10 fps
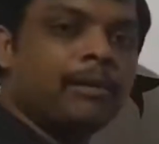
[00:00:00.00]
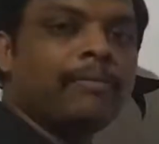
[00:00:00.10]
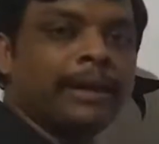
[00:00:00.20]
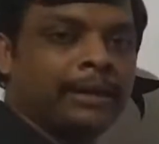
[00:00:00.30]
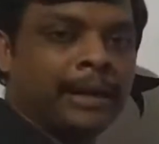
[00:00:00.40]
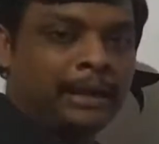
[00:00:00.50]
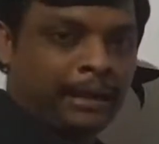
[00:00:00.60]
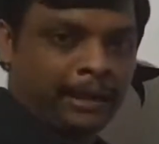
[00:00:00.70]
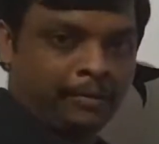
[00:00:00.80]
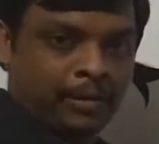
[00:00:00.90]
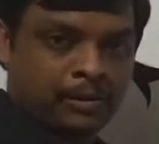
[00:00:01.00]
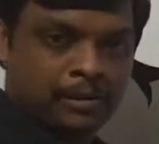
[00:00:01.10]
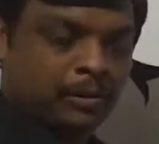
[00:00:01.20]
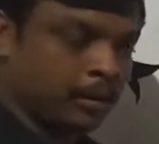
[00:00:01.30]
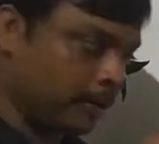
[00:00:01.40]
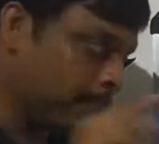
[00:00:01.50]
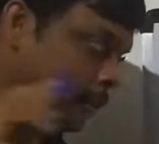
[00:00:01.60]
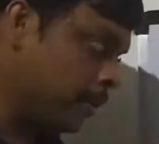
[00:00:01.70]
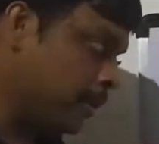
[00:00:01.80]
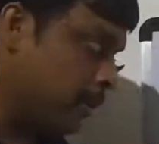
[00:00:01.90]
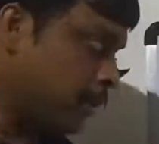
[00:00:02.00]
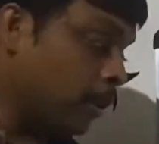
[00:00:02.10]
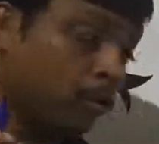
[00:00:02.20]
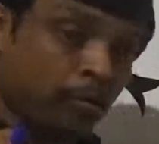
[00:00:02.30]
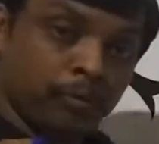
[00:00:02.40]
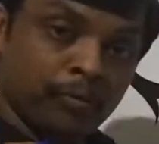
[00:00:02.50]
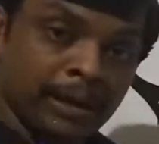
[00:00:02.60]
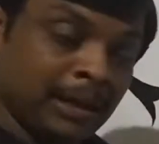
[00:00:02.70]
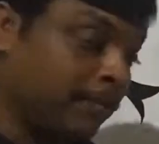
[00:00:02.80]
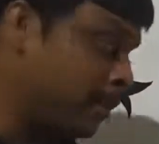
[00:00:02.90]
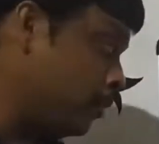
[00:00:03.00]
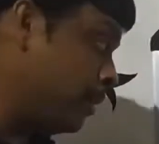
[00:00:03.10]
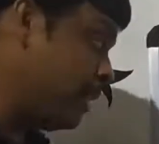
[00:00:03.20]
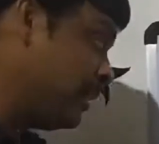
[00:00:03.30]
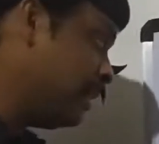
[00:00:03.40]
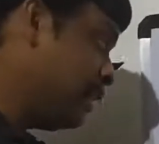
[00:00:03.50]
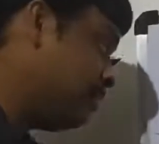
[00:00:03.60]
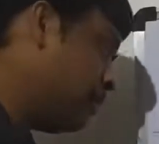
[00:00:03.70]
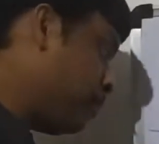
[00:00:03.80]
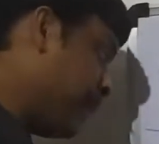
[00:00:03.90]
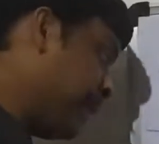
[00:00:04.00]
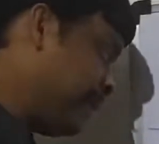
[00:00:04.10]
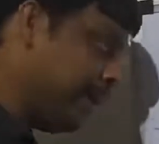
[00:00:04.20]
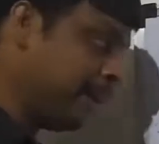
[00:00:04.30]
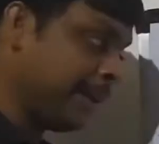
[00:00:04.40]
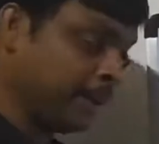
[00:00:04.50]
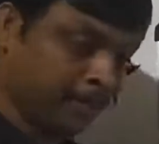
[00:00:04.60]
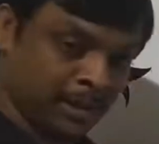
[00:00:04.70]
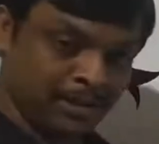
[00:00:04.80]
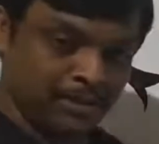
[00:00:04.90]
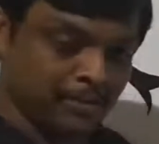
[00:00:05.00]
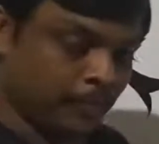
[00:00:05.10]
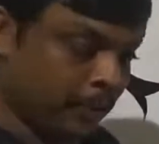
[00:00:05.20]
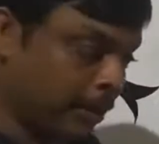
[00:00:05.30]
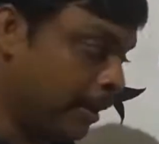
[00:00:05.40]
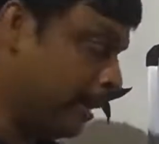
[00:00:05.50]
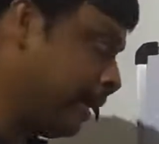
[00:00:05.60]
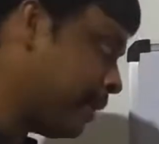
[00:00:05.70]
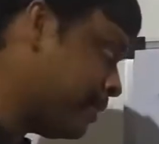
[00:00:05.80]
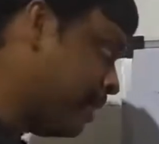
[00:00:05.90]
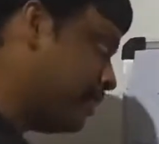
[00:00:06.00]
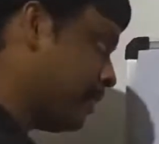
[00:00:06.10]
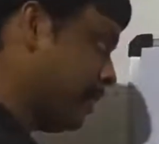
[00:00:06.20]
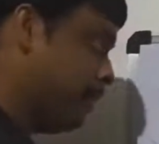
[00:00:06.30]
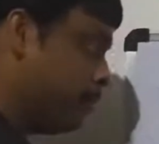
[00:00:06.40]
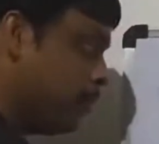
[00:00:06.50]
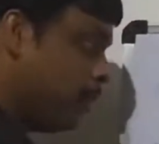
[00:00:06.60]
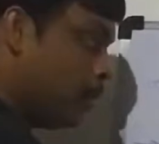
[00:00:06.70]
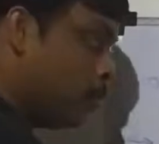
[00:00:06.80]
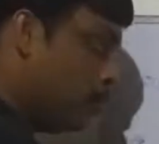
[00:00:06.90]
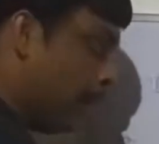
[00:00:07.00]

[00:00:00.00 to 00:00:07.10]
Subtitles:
finite language. Okay. Now whenever you are dealing with finite language, at that time you